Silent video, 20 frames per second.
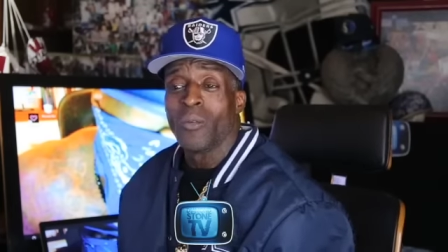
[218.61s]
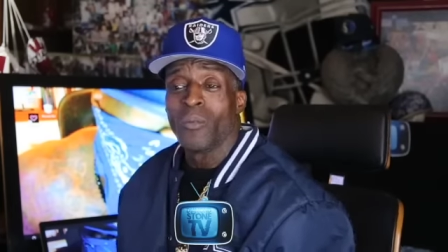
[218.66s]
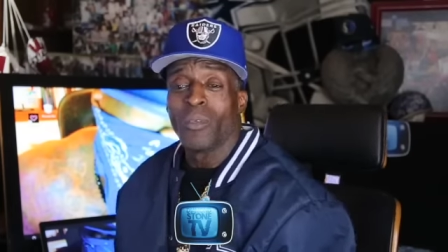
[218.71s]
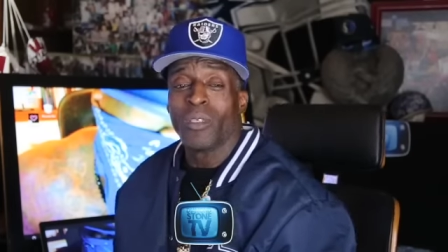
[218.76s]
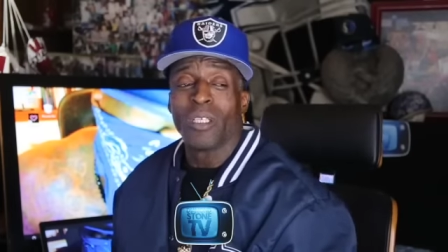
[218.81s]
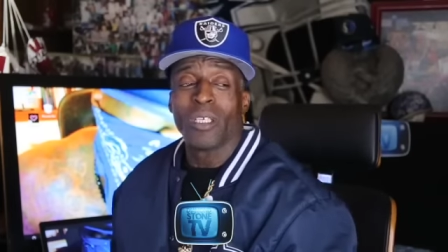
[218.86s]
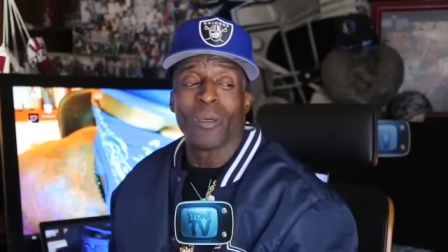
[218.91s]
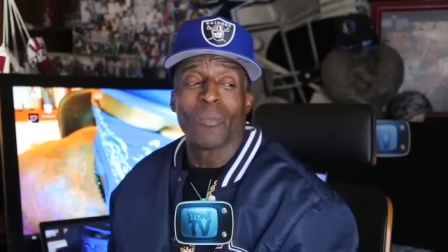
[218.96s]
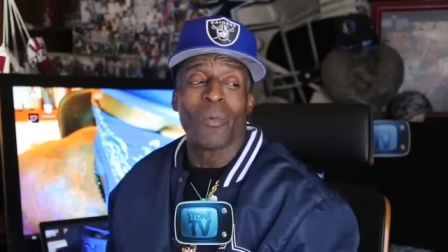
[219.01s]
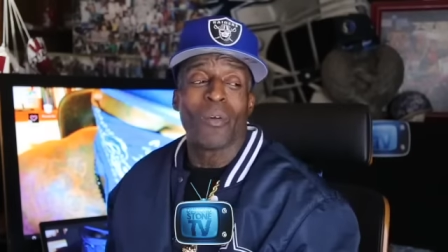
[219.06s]

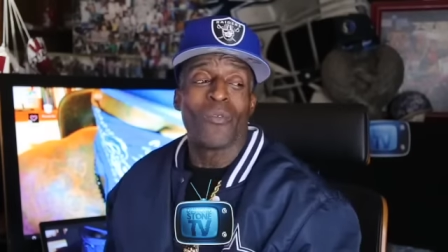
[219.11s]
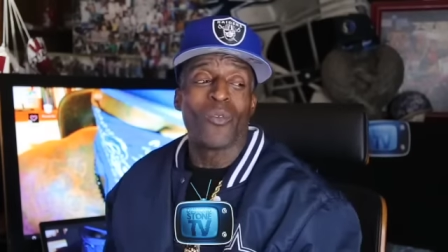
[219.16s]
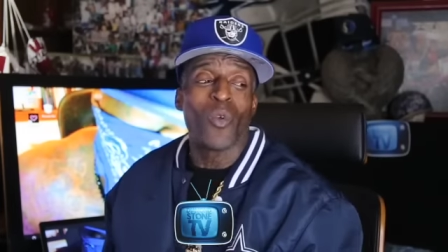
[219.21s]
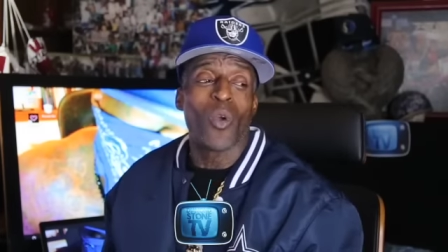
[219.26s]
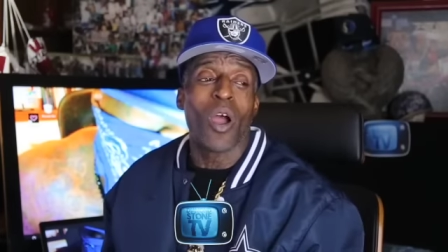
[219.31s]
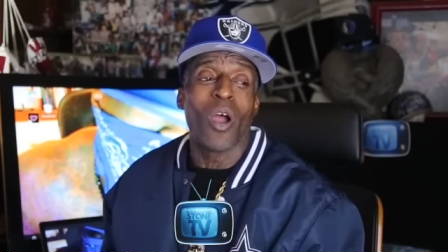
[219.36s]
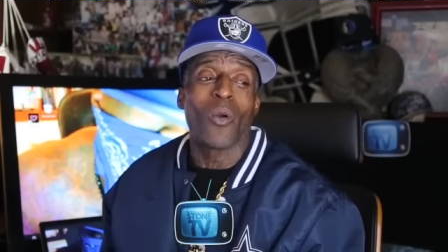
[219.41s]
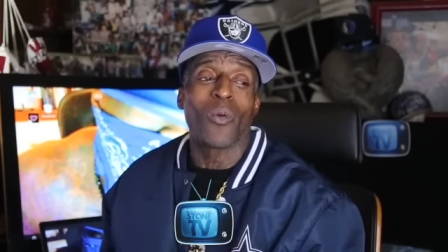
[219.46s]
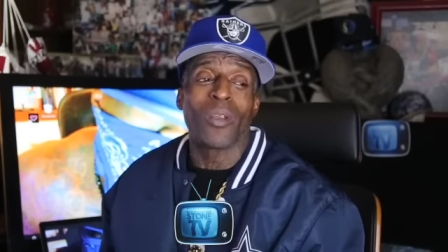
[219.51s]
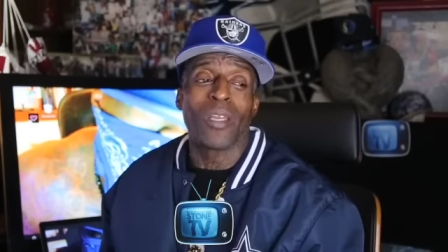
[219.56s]
But if
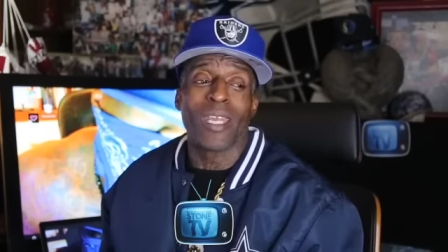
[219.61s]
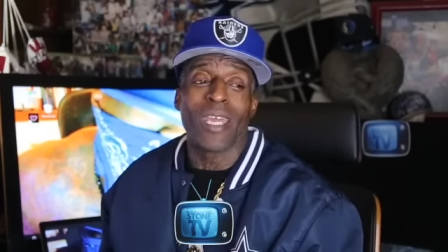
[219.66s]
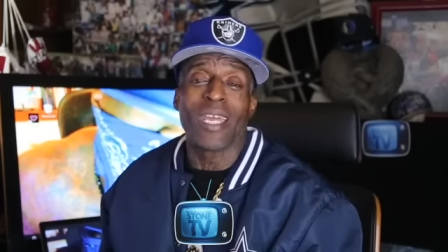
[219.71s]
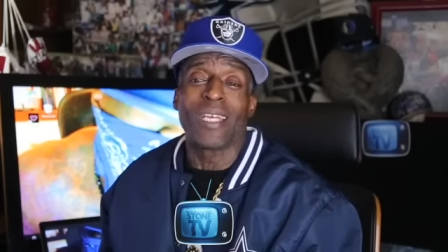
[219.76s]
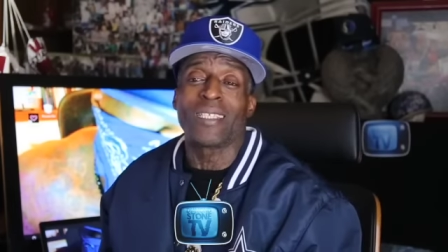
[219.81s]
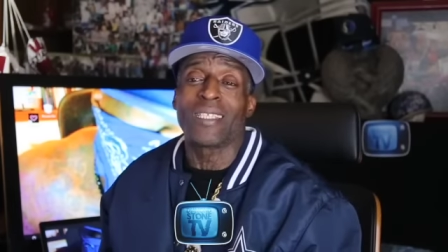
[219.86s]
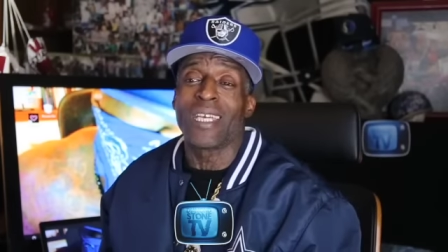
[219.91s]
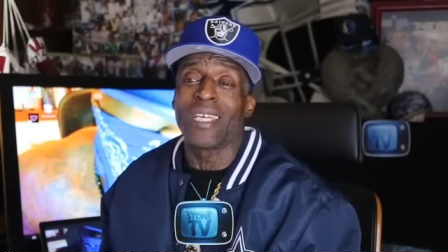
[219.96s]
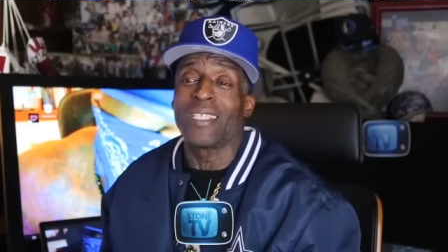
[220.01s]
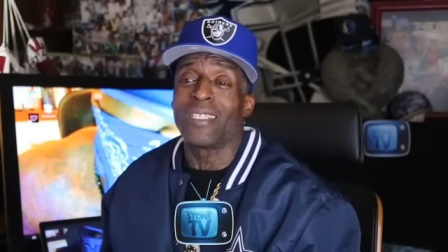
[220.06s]
you already
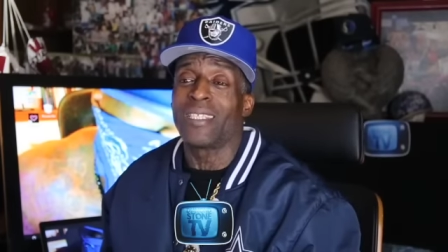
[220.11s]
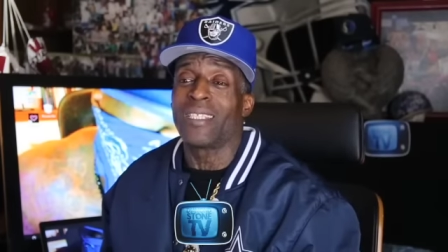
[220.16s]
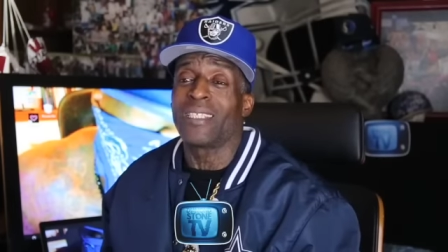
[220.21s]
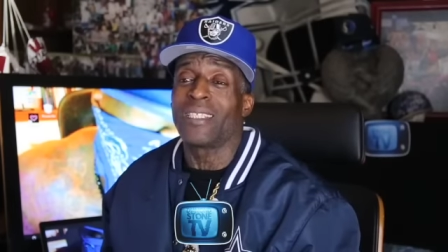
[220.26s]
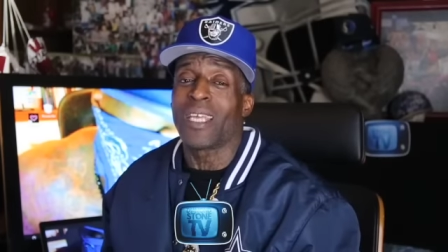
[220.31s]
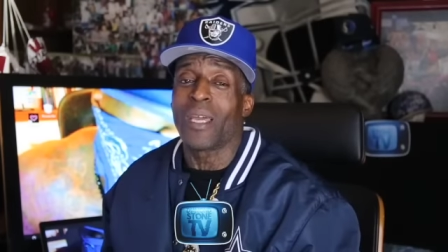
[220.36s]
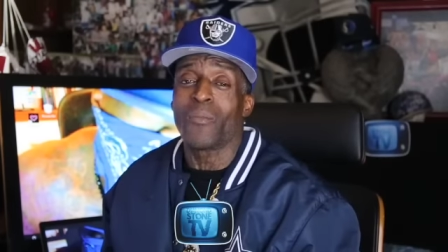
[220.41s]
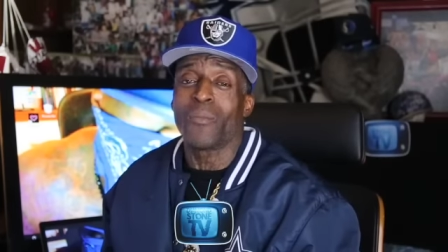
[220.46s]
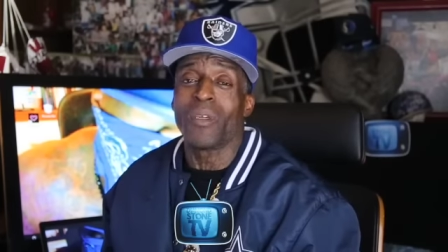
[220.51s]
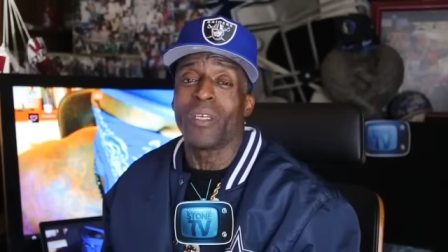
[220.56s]
had that
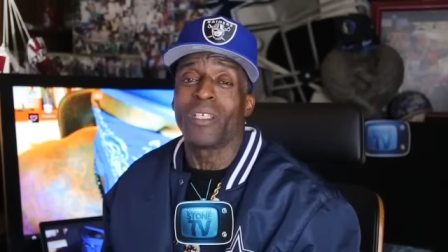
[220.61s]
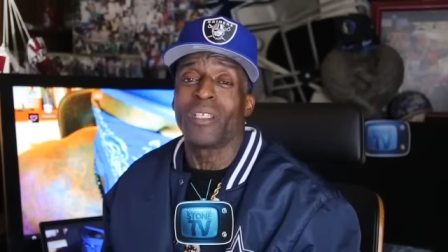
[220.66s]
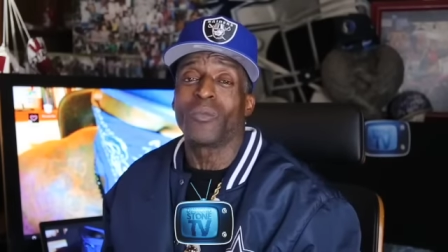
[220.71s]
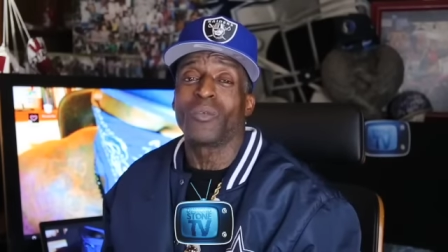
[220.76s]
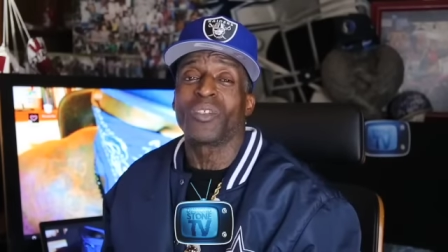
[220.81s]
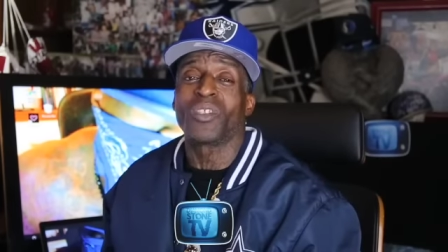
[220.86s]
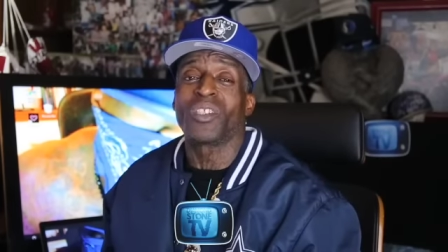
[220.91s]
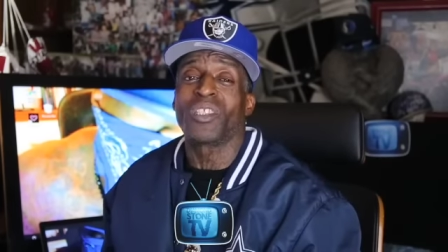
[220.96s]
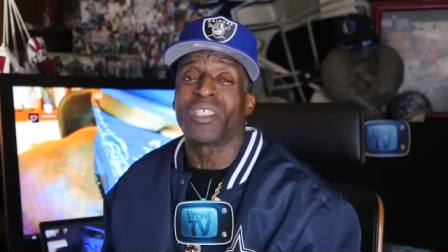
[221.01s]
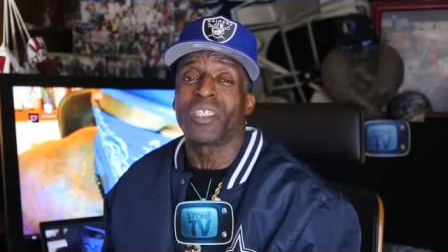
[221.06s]
deal, that means it
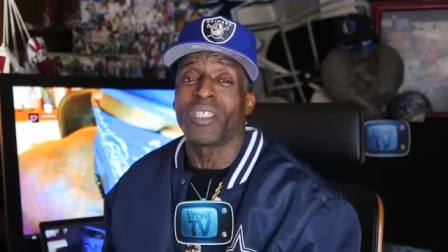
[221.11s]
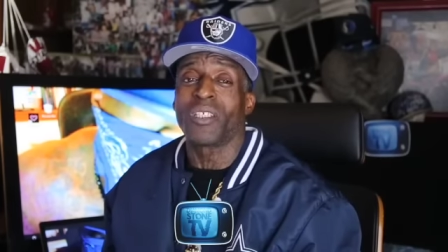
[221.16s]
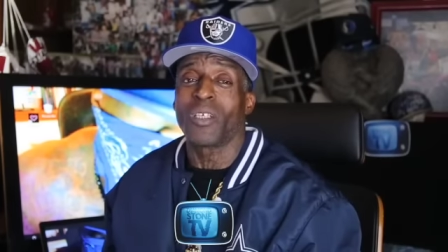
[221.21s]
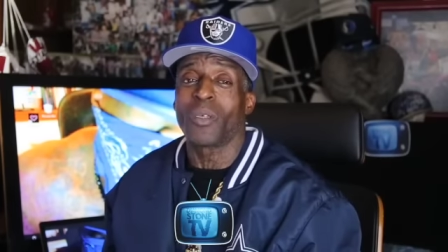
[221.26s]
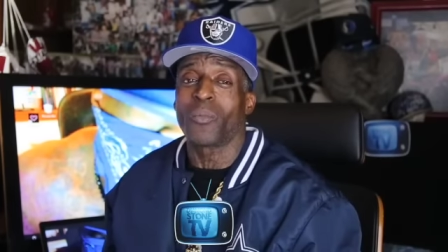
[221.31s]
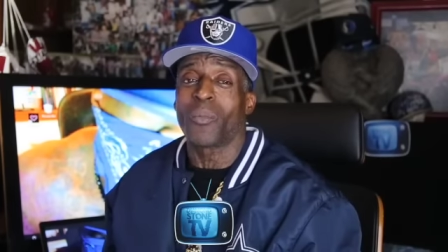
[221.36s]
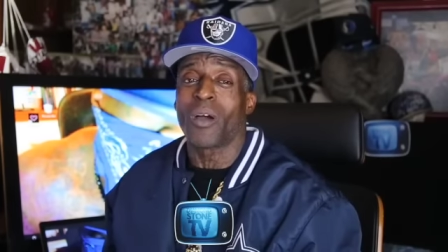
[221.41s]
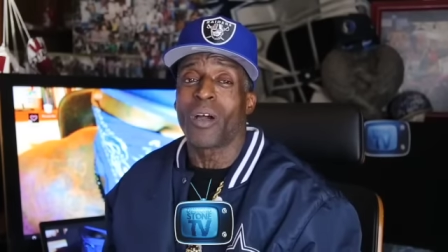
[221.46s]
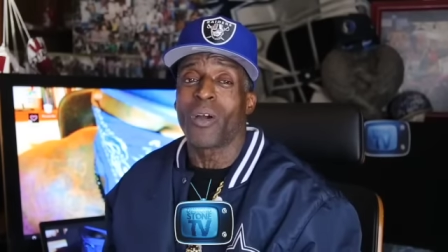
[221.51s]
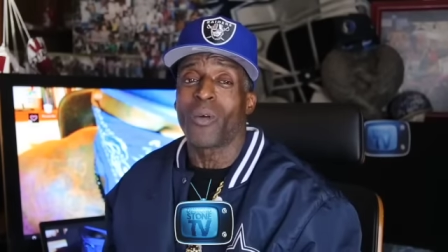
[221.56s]
was a
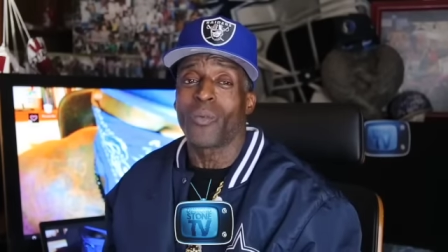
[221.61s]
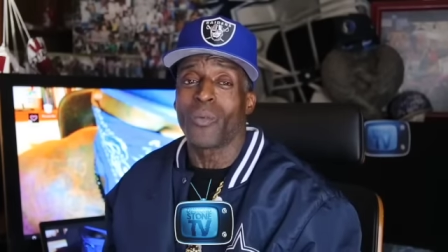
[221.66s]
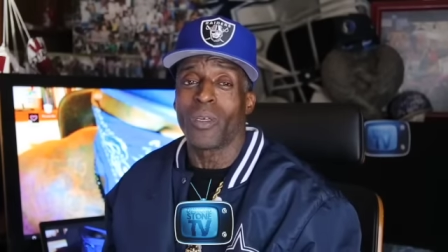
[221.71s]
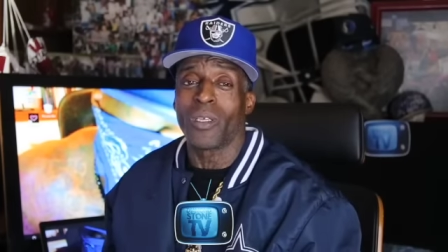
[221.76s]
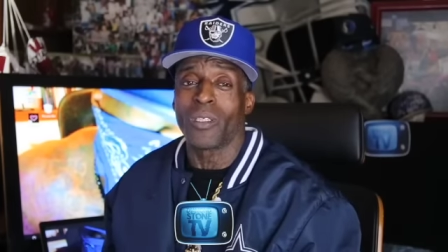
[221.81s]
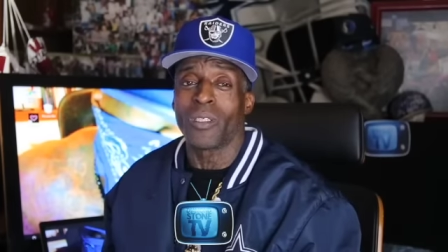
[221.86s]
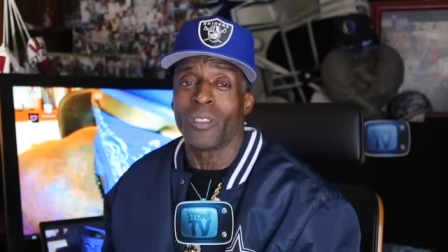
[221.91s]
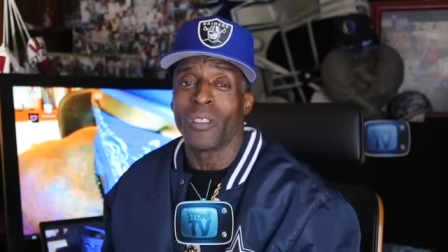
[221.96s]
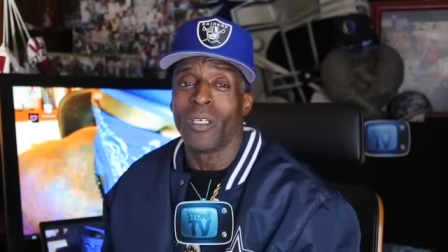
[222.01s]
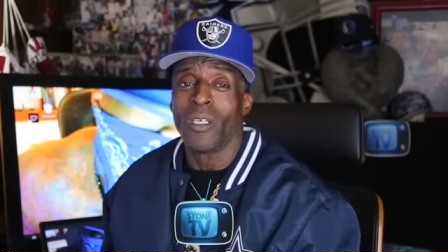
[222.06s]
setup
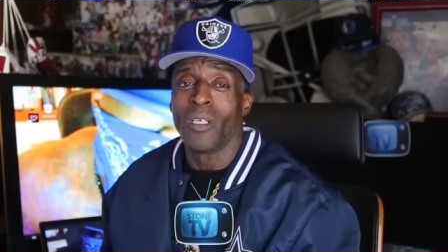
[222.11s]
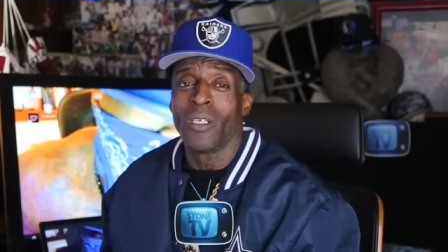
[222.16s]
already.